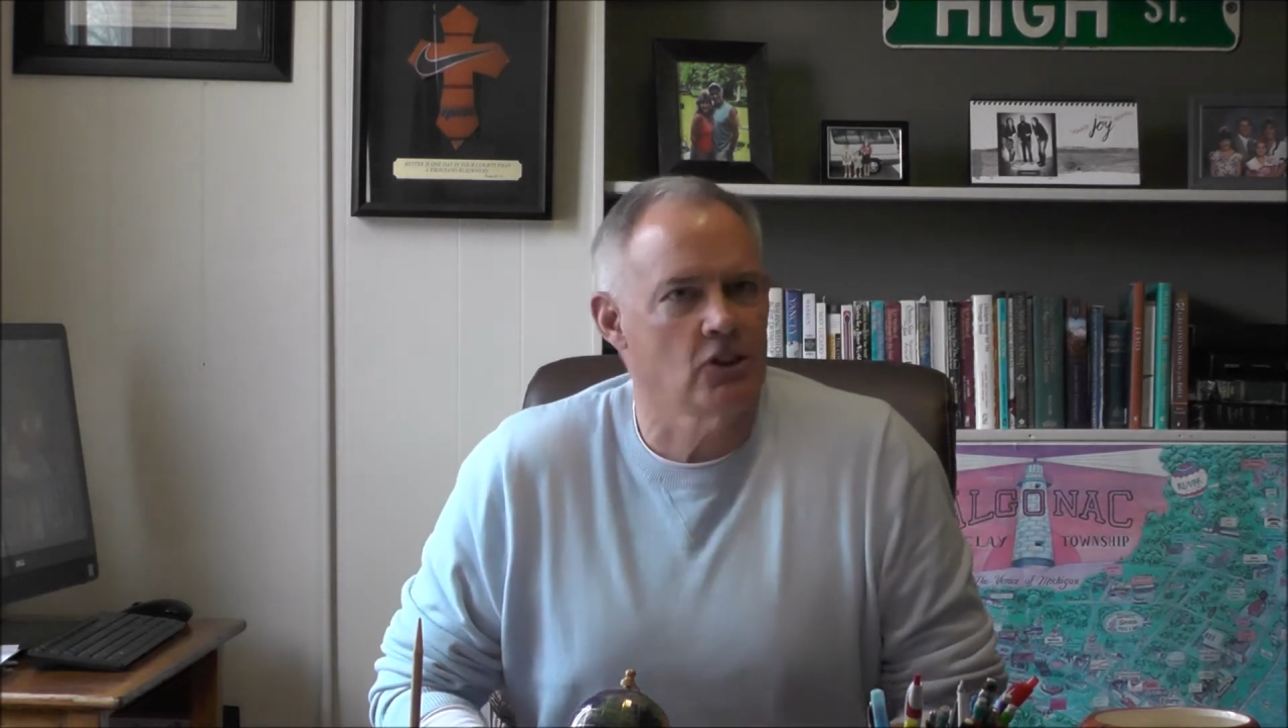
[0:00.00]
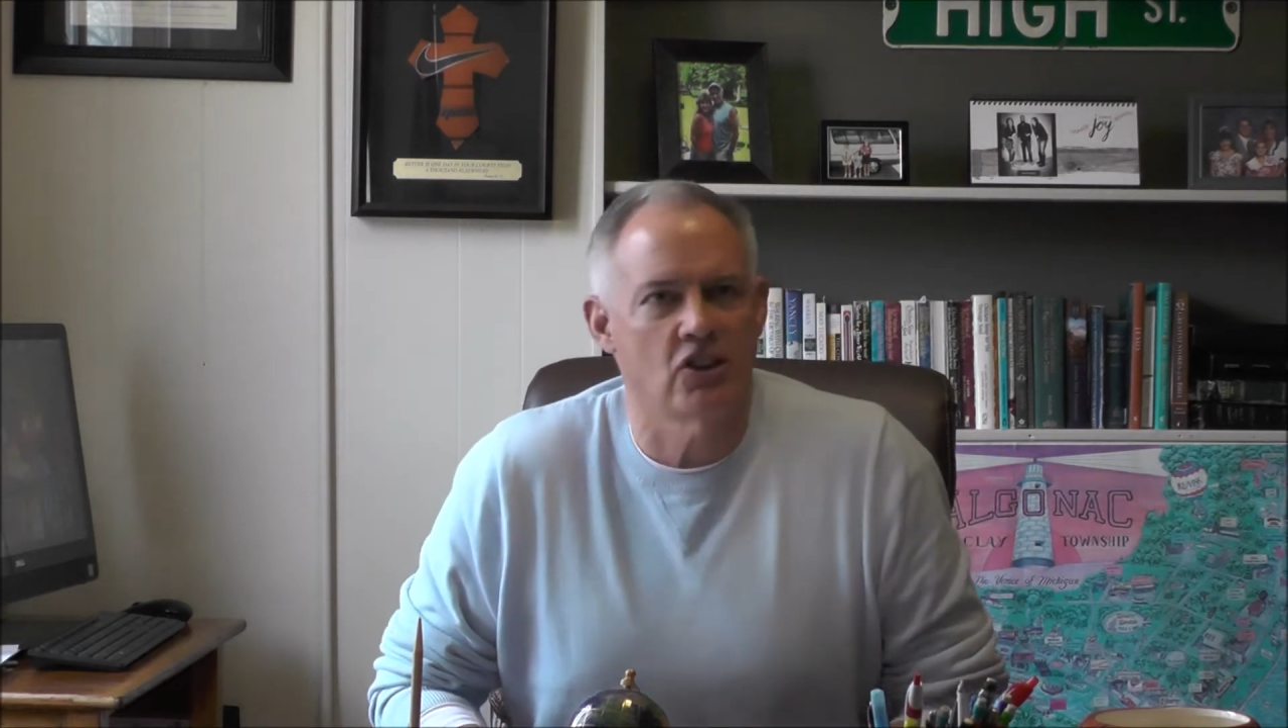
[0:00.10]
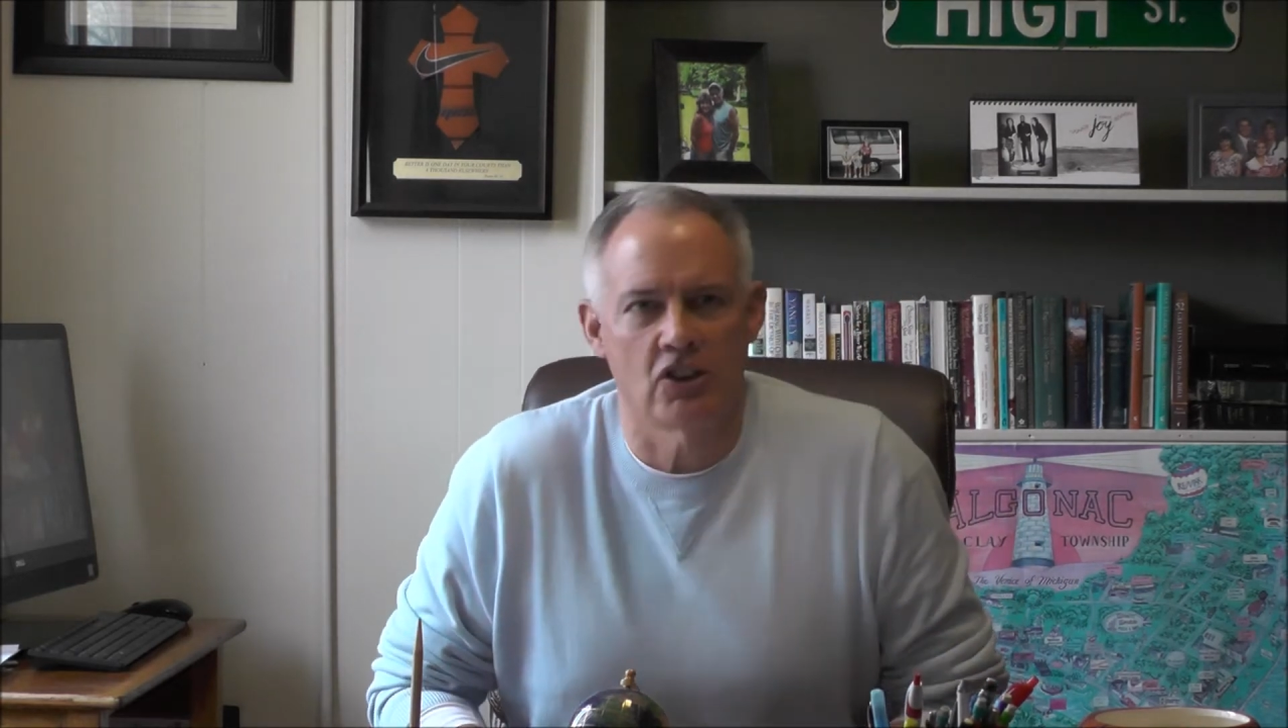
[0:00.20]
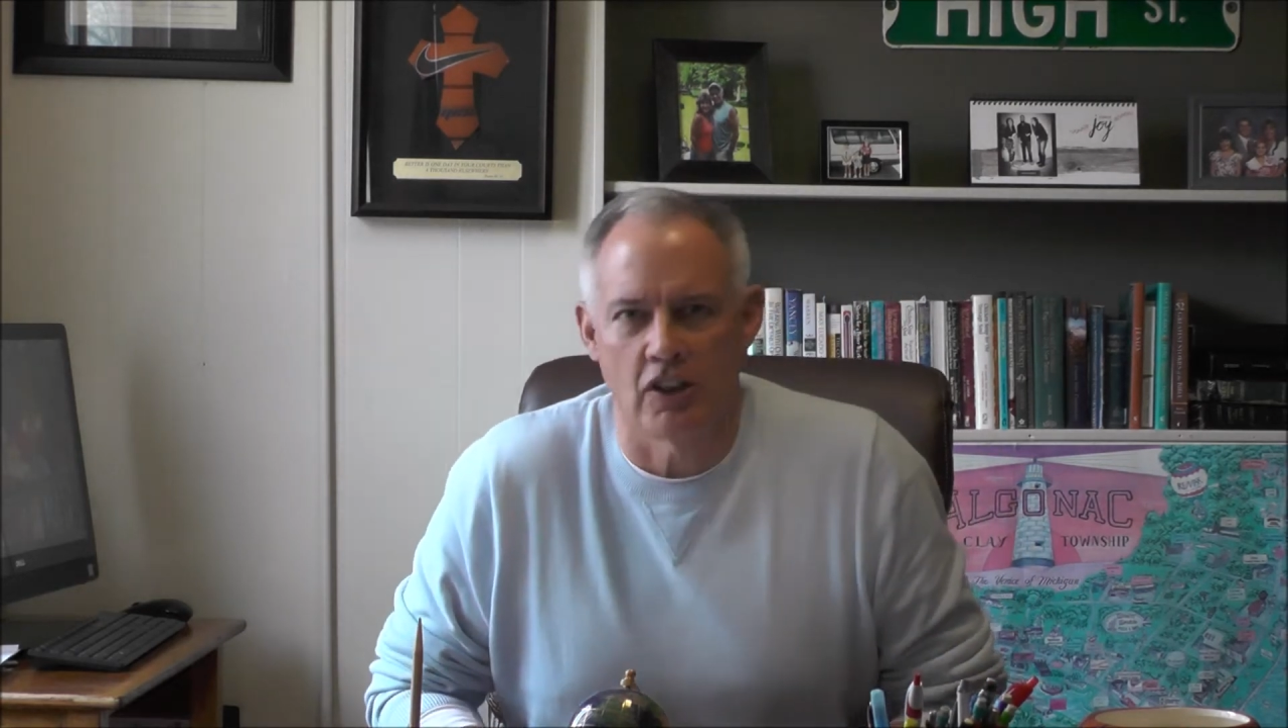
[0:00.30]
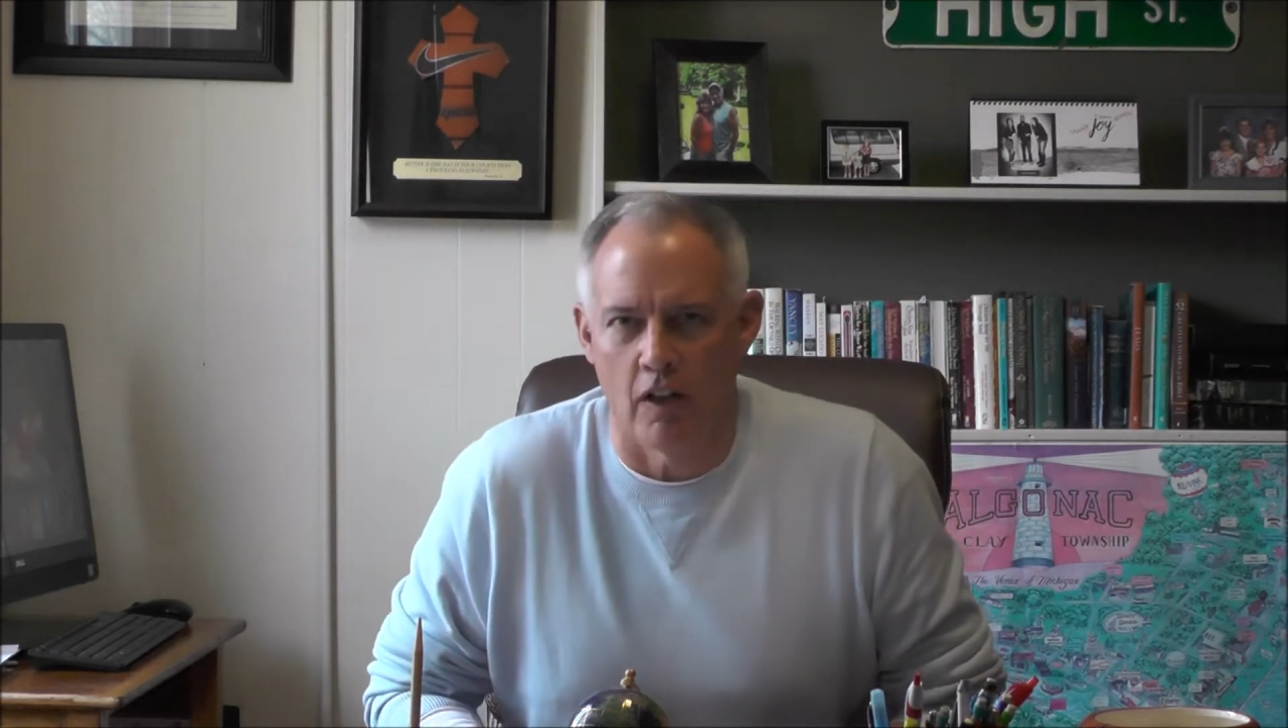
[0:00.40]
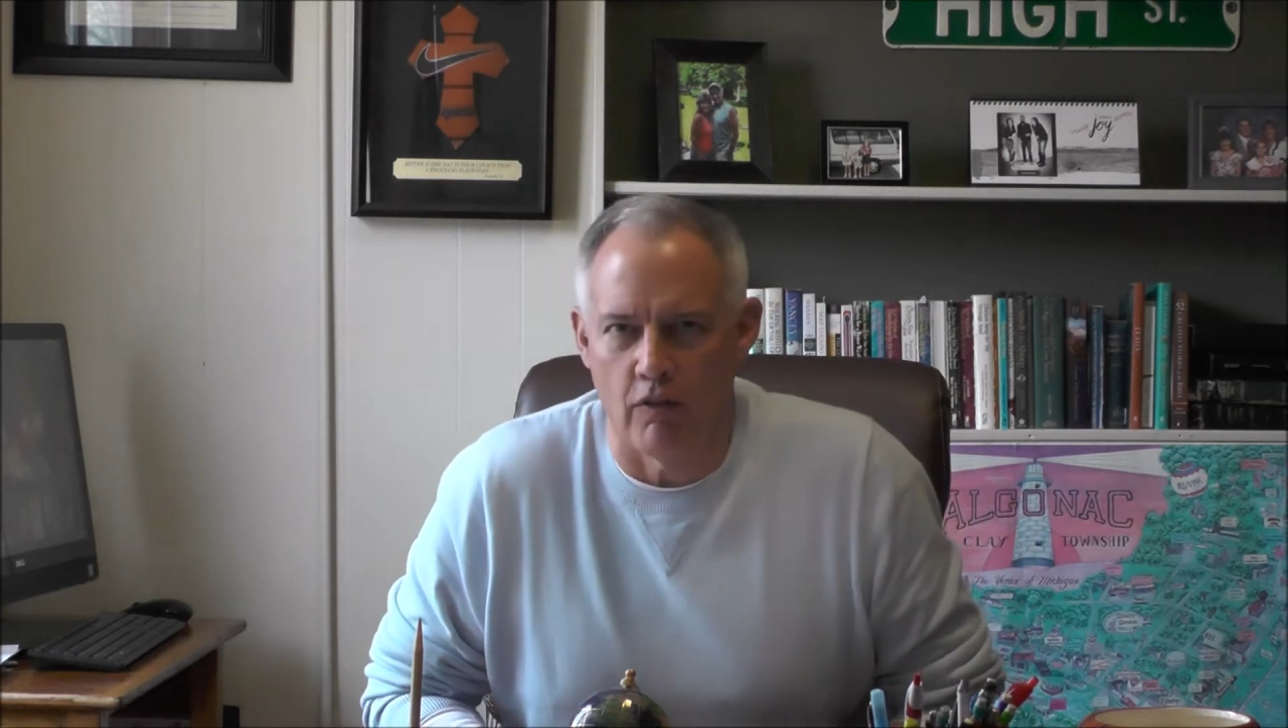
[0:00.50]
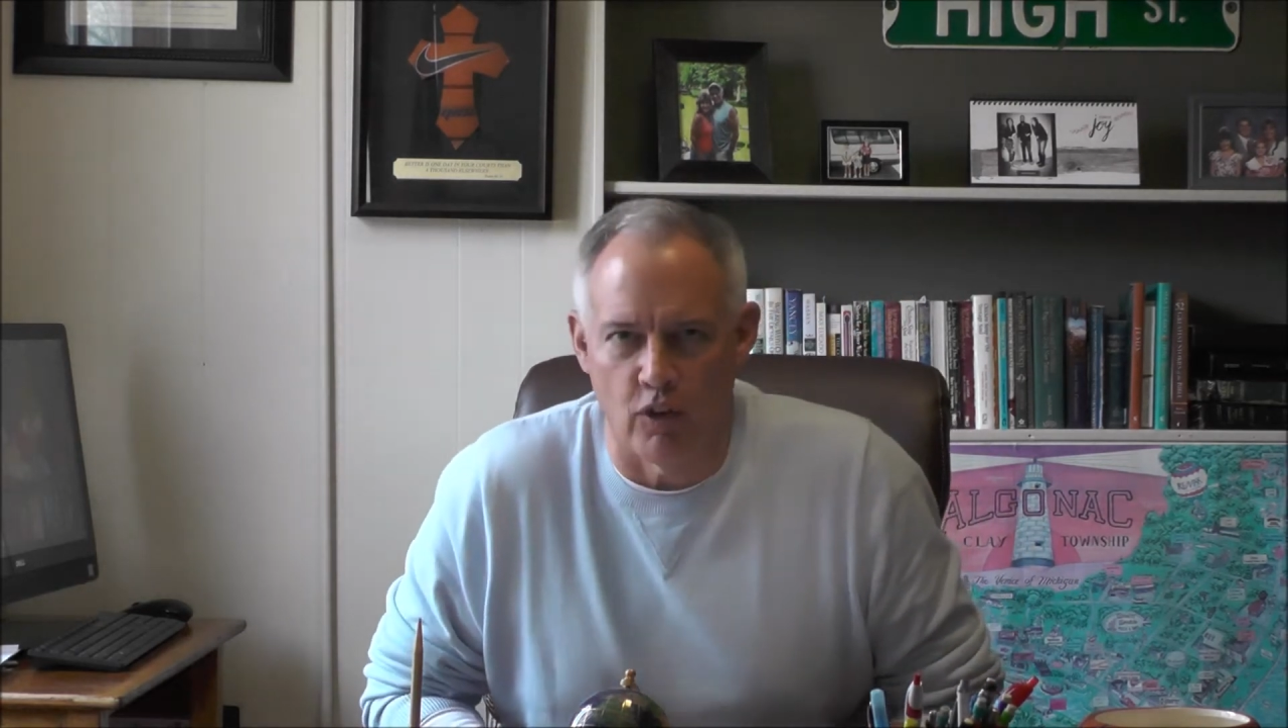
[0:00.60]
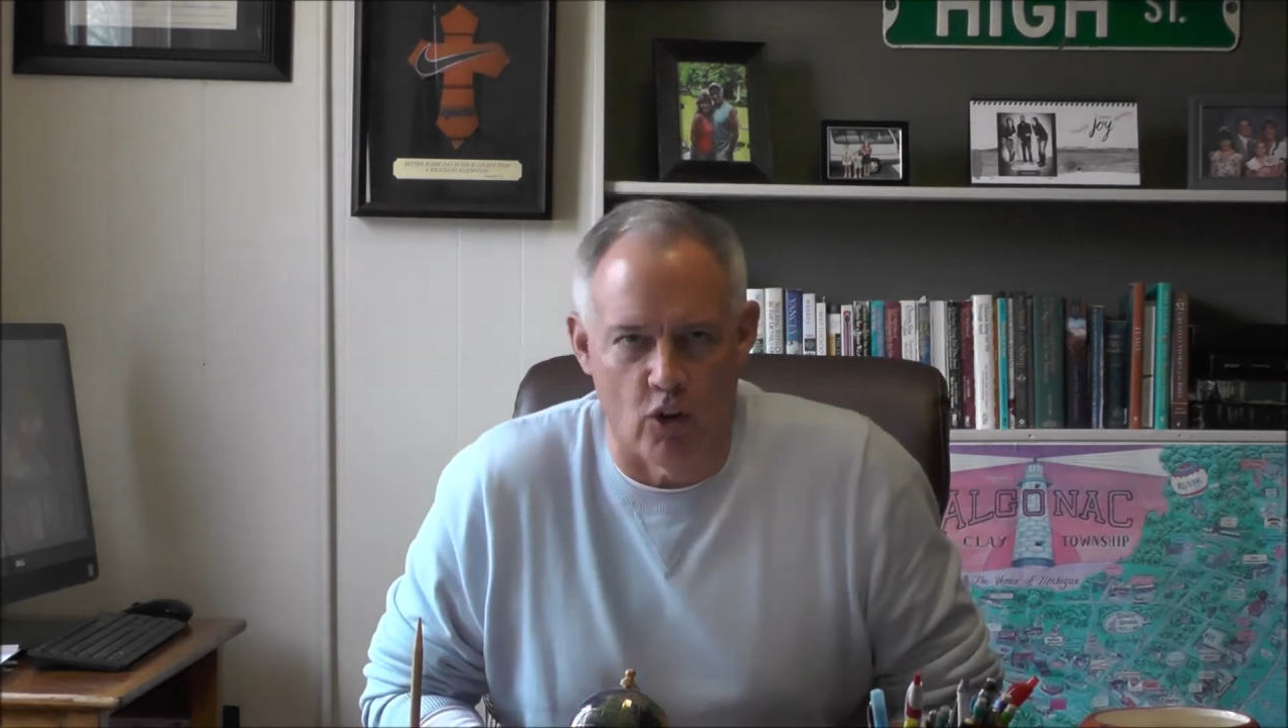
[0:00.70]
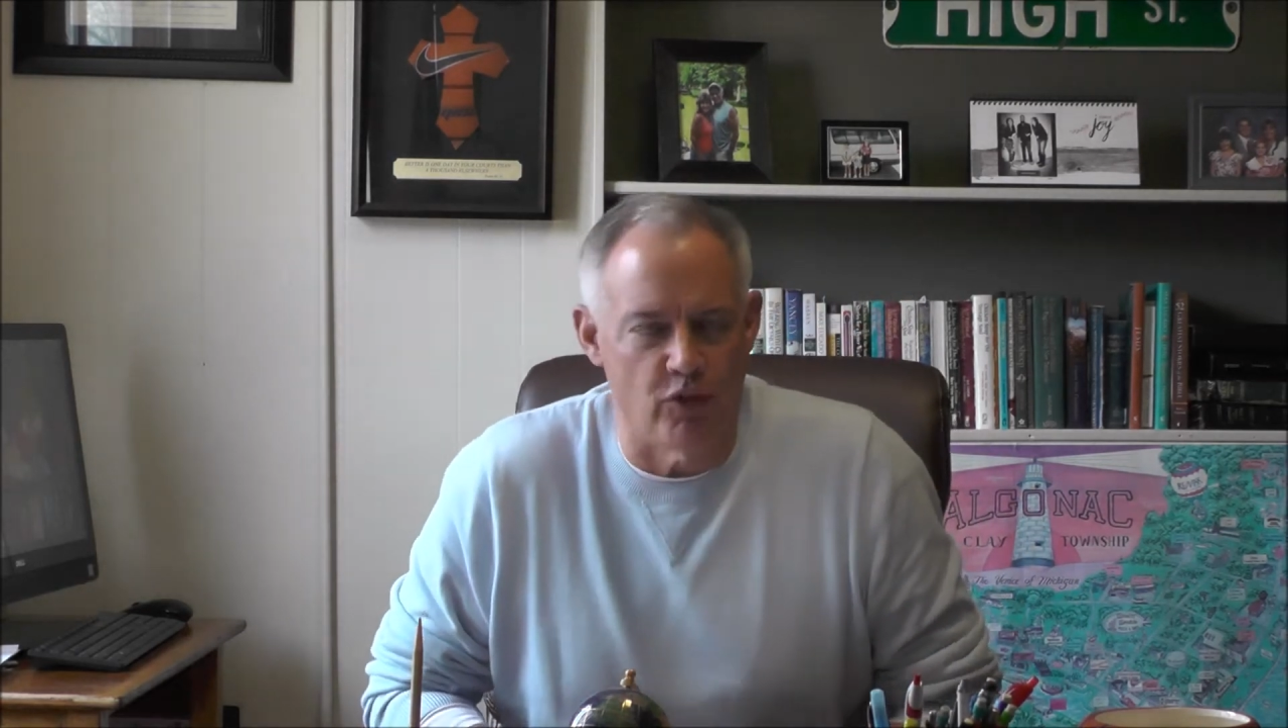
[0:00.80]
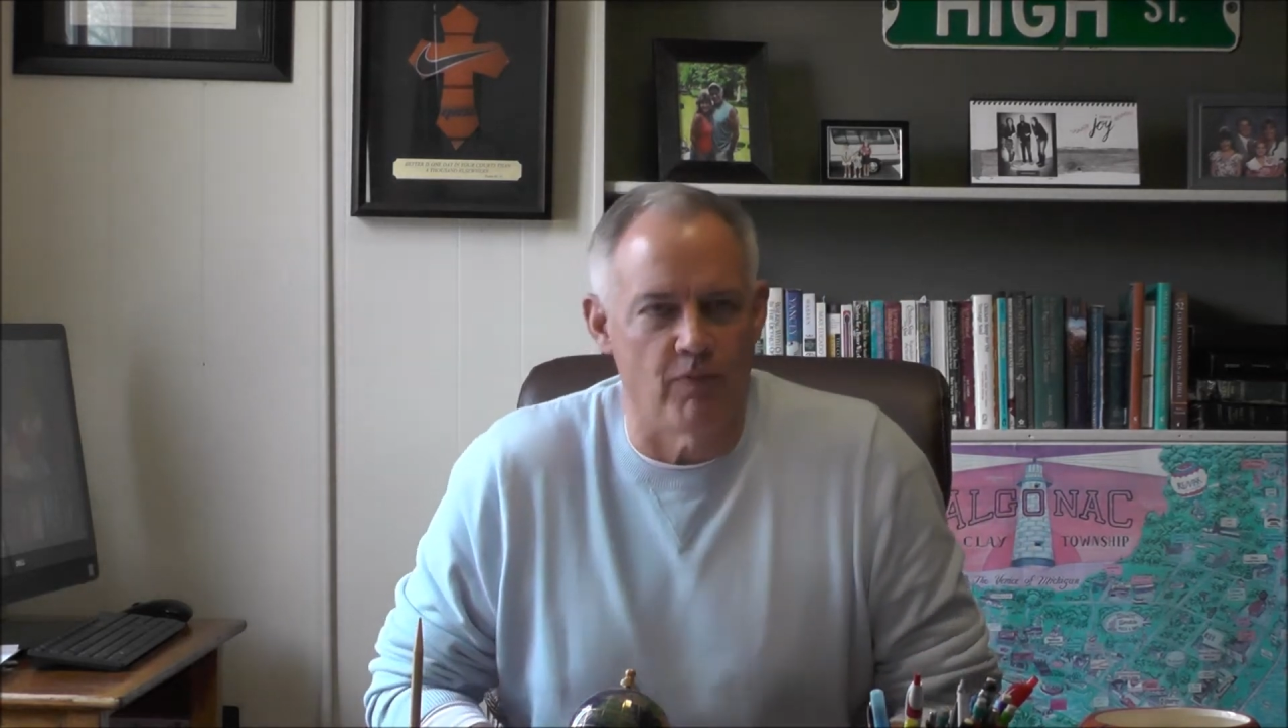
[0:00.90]

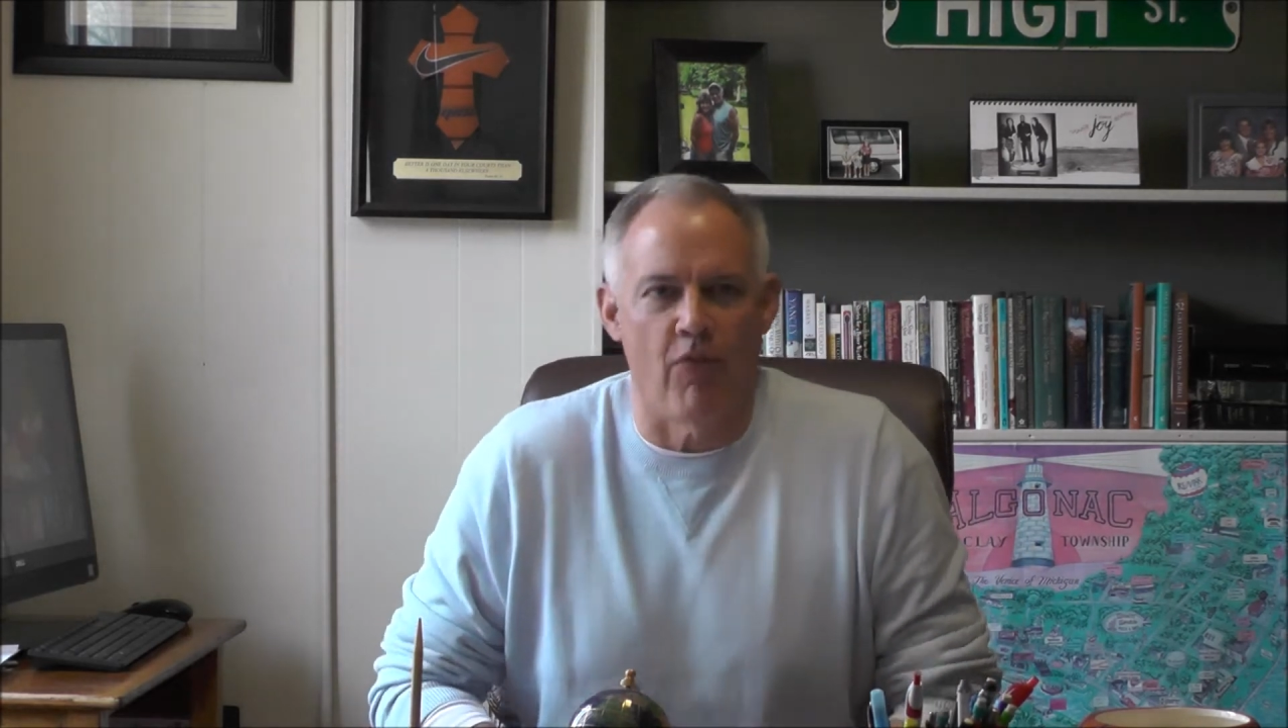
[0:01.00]
several